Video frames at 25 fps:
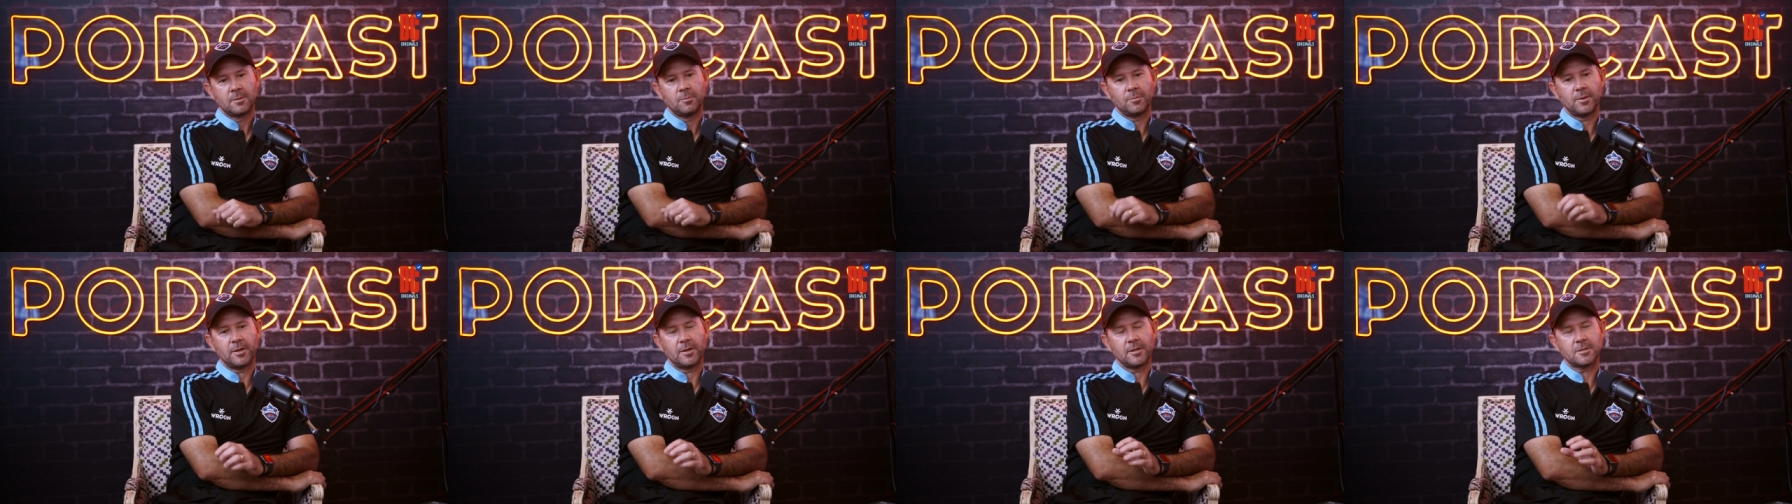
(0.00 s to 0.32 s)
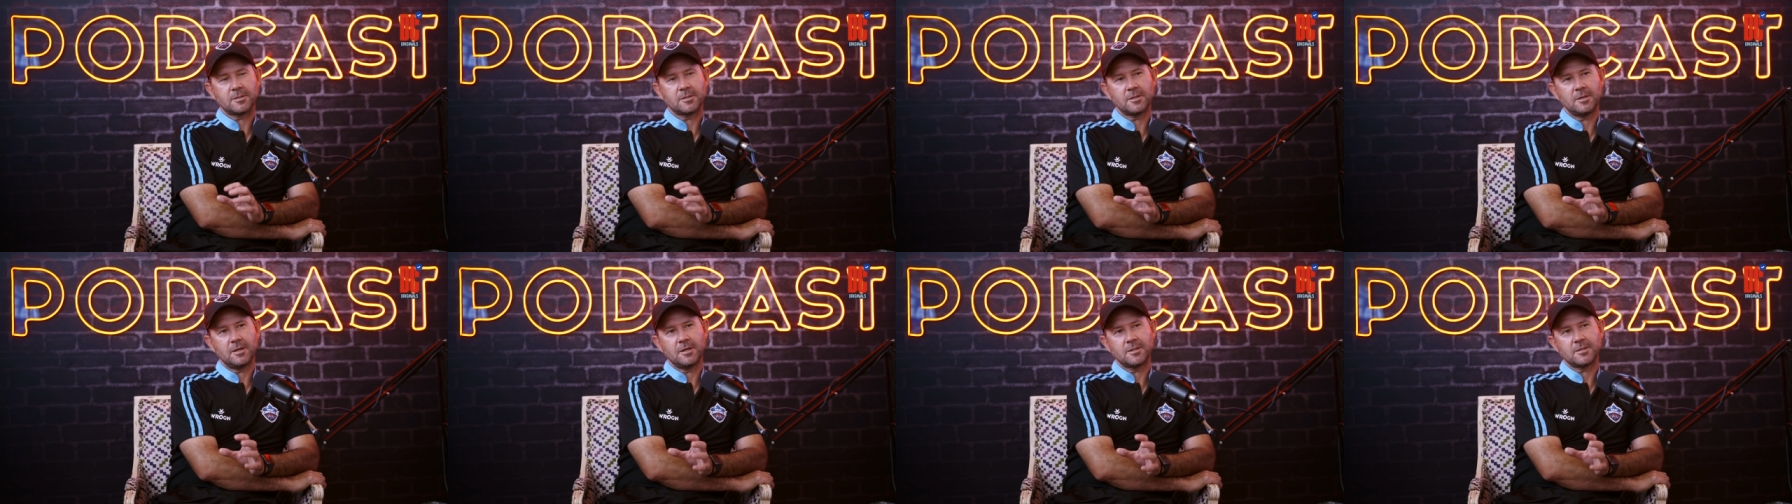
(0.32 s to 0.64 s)
but
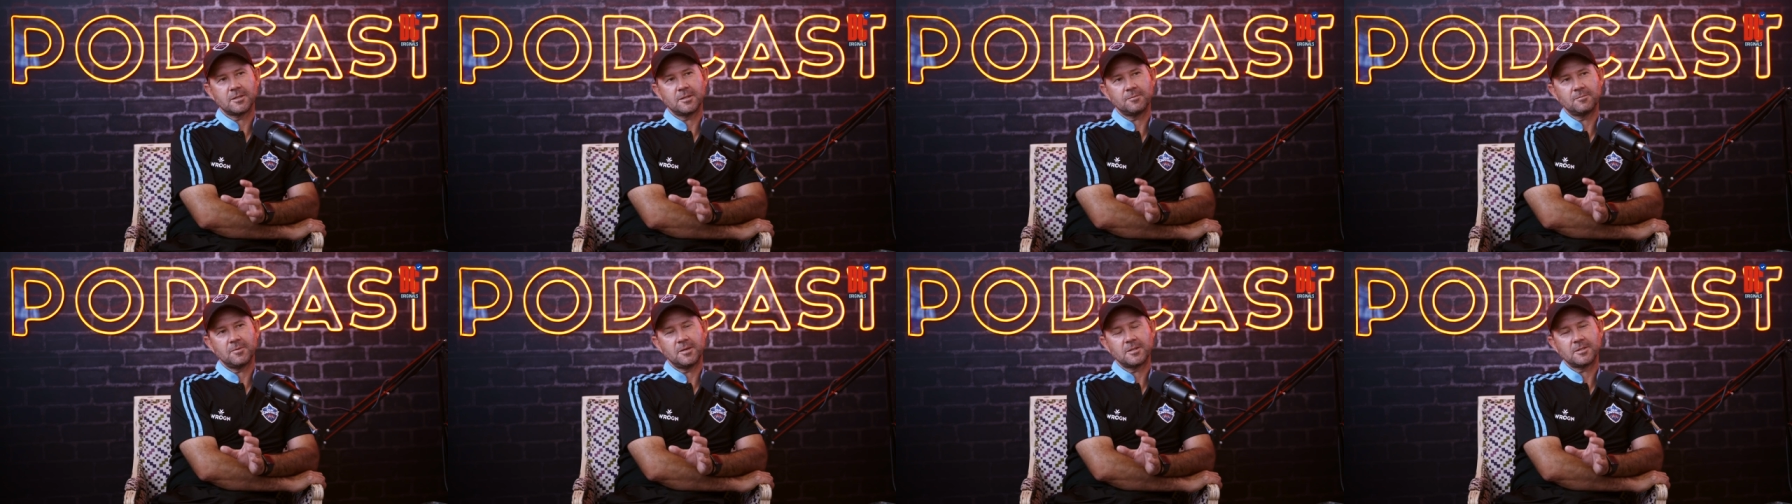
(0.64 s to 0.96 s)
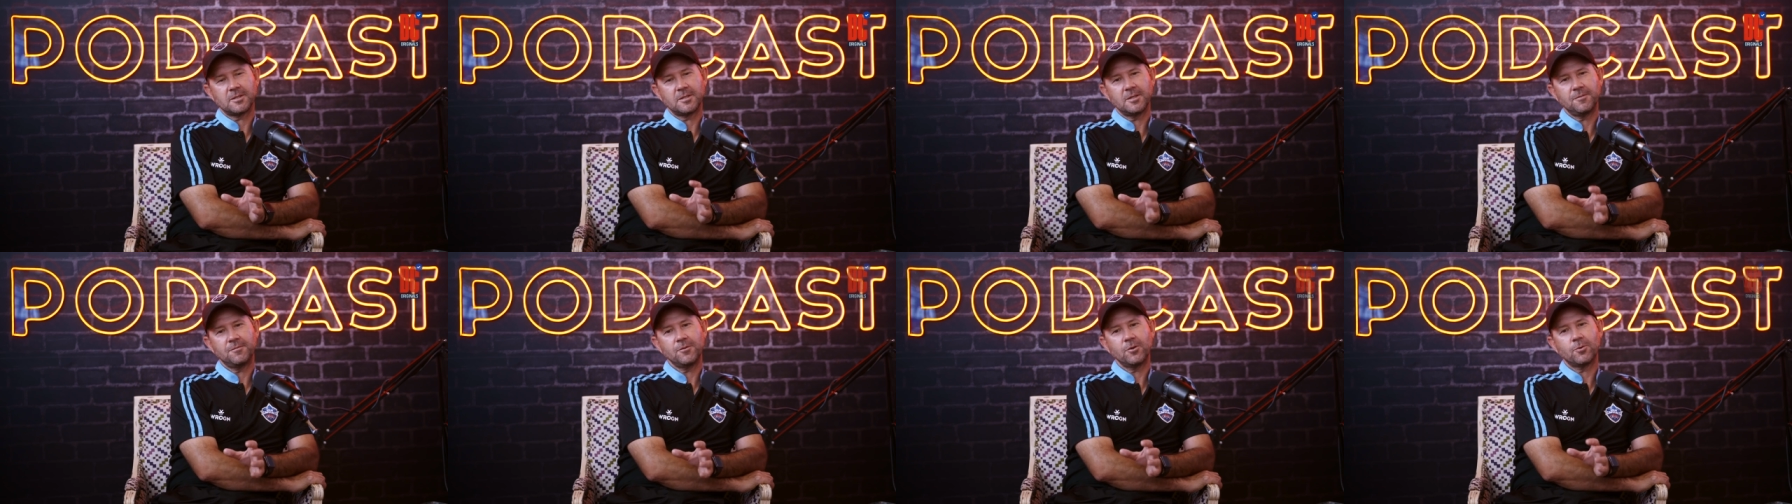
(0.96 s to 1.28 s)
it's a, it's a
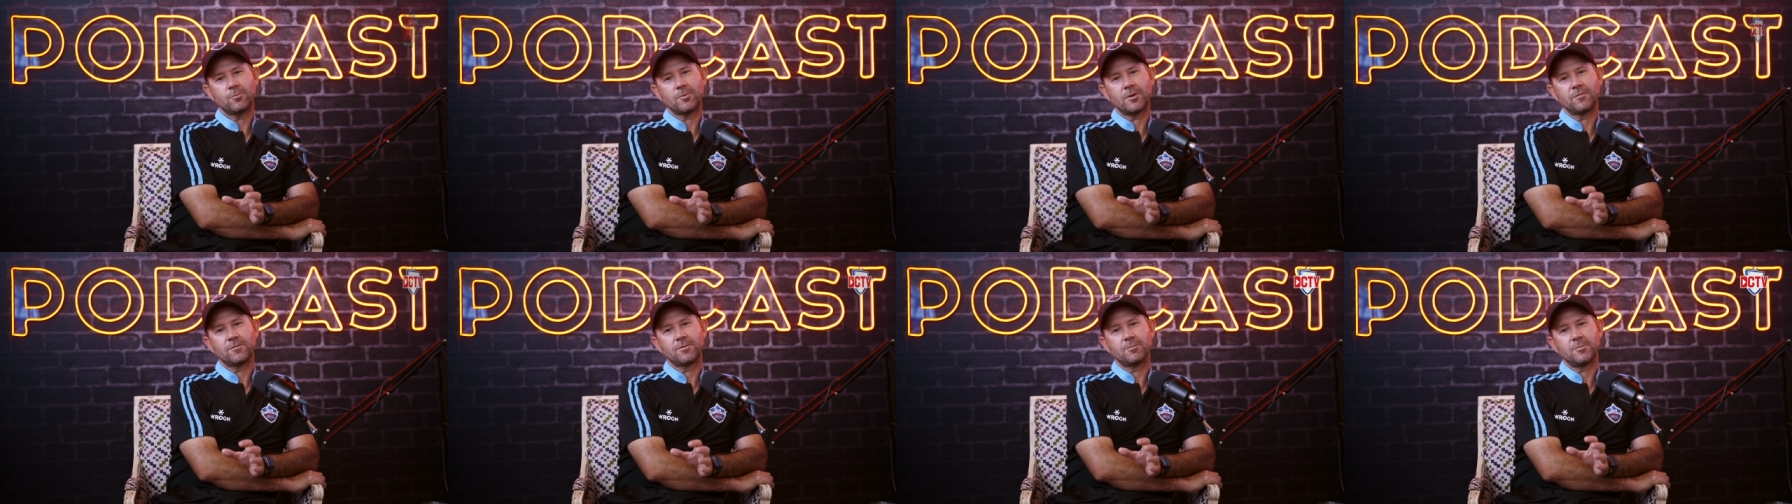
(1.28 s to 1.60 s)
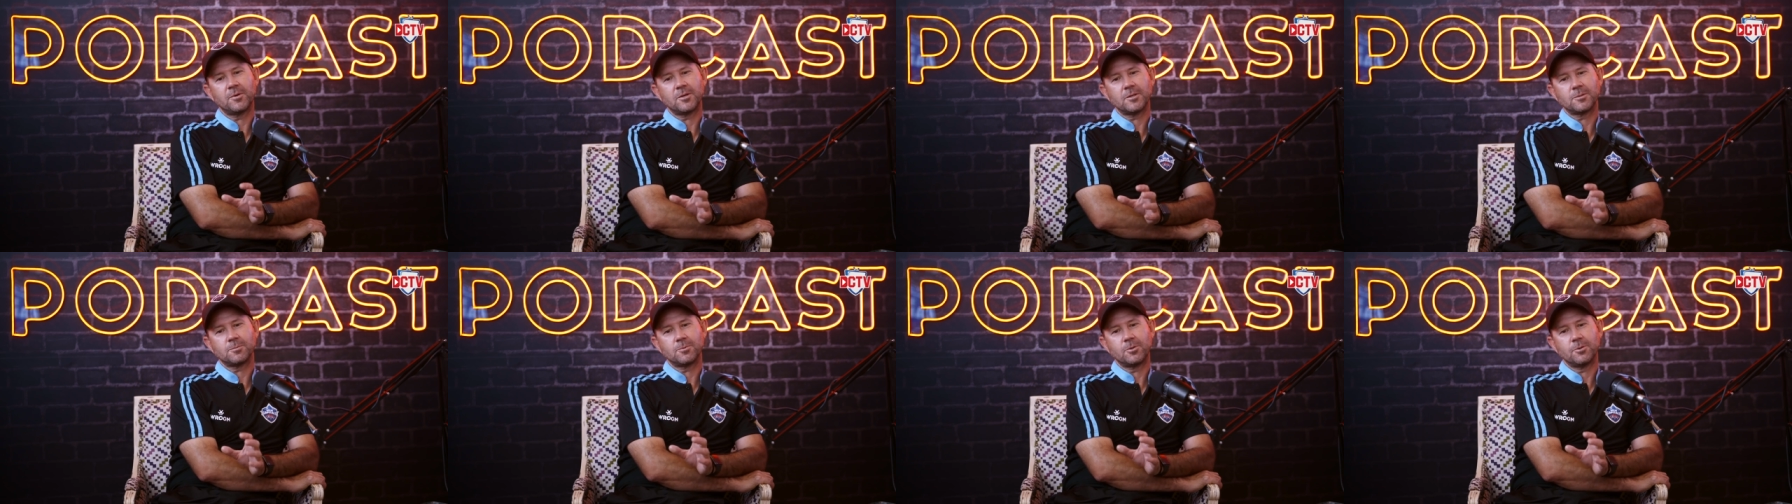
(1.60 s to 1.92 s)
it's a difficult one for
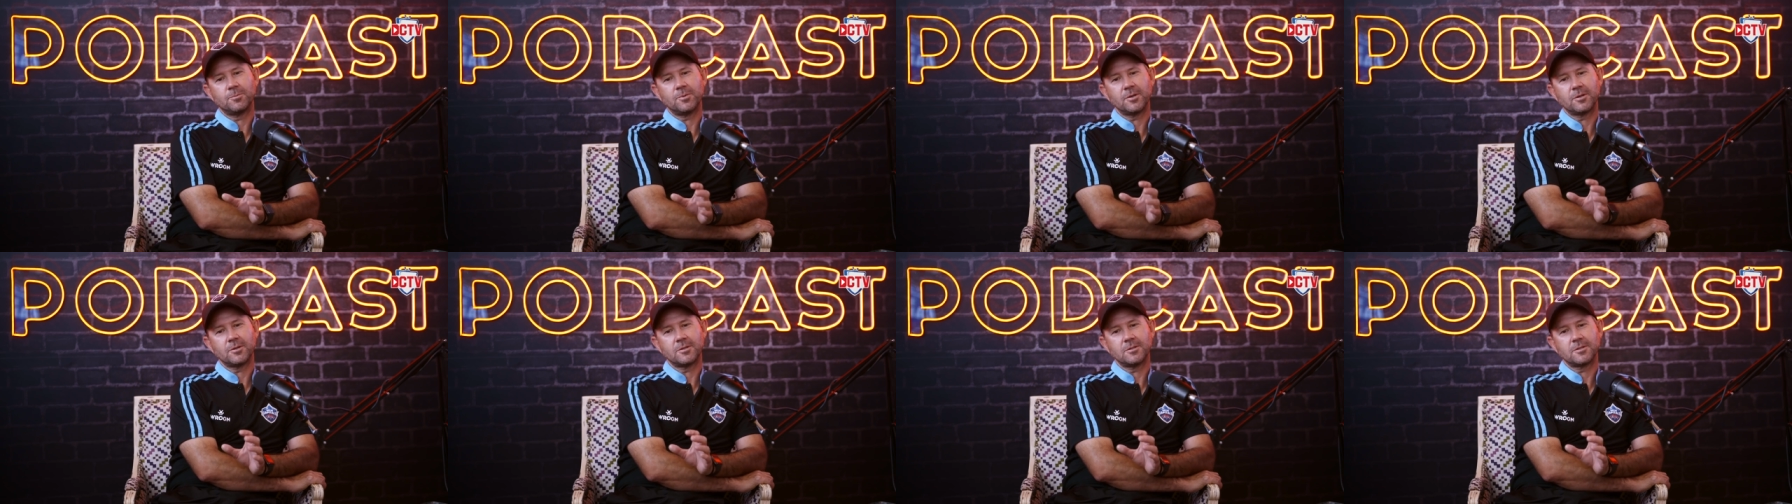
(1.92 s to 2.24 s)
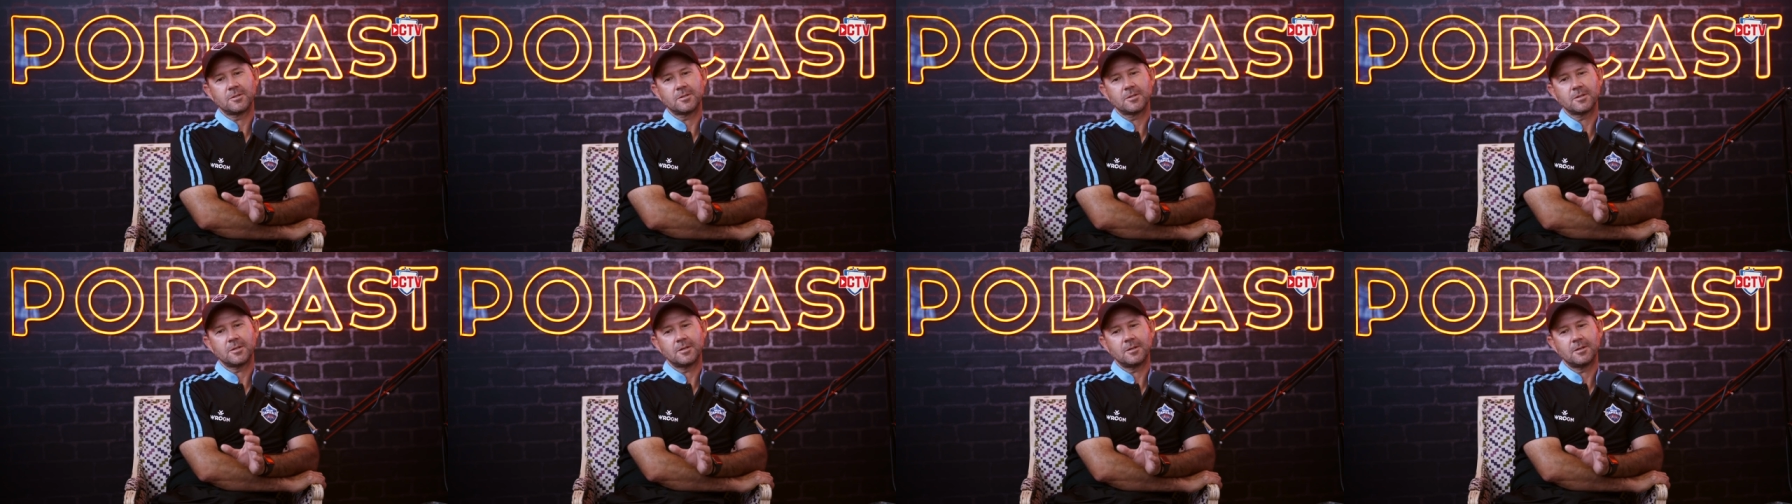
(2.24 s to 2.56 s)
me as well
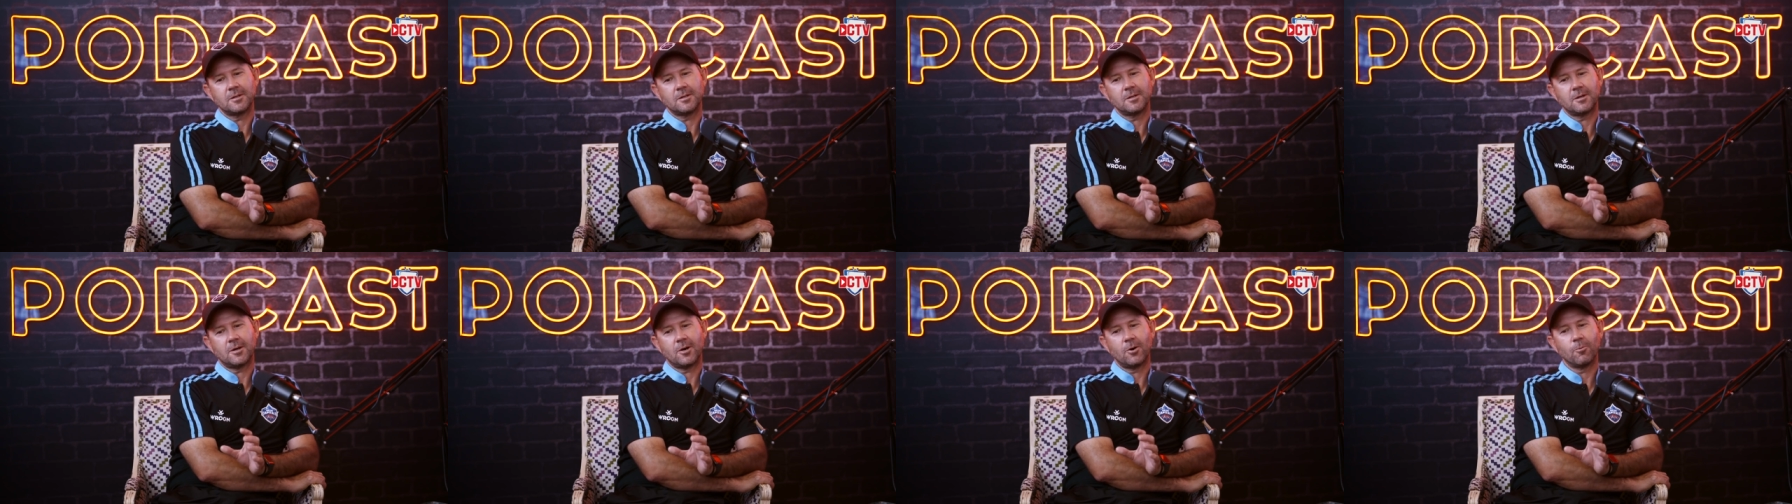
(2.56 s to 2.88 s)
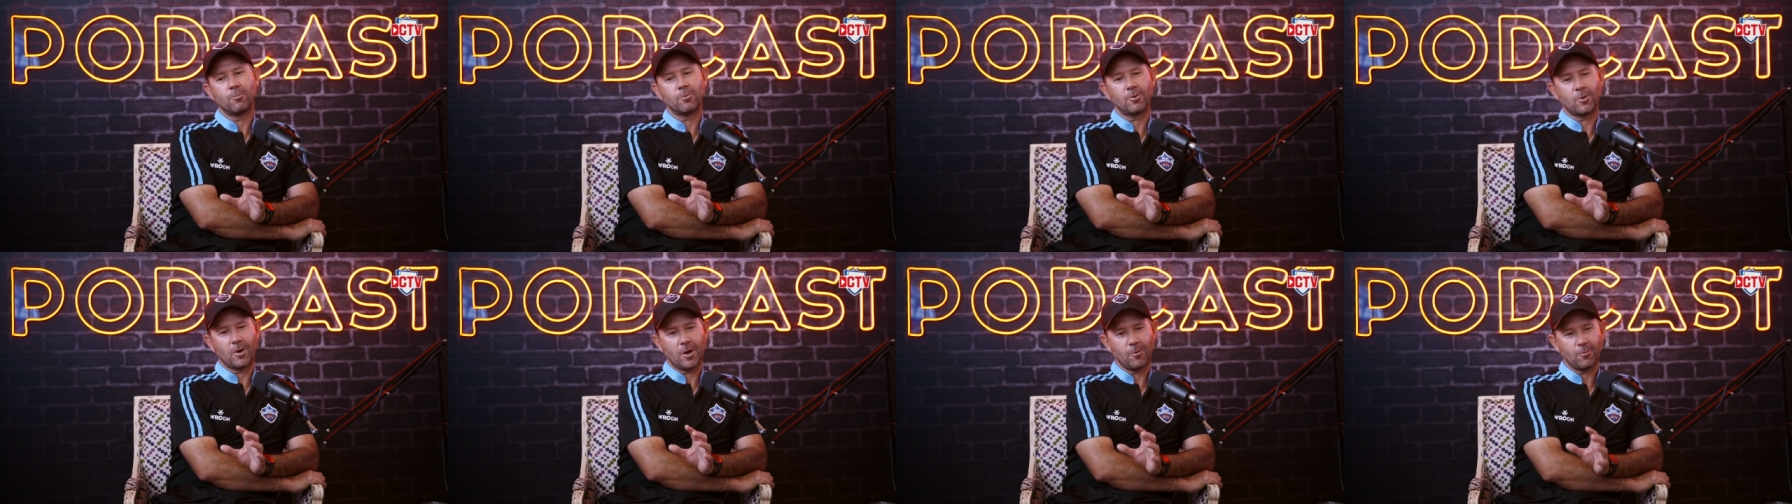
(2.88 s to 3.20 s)
because I would,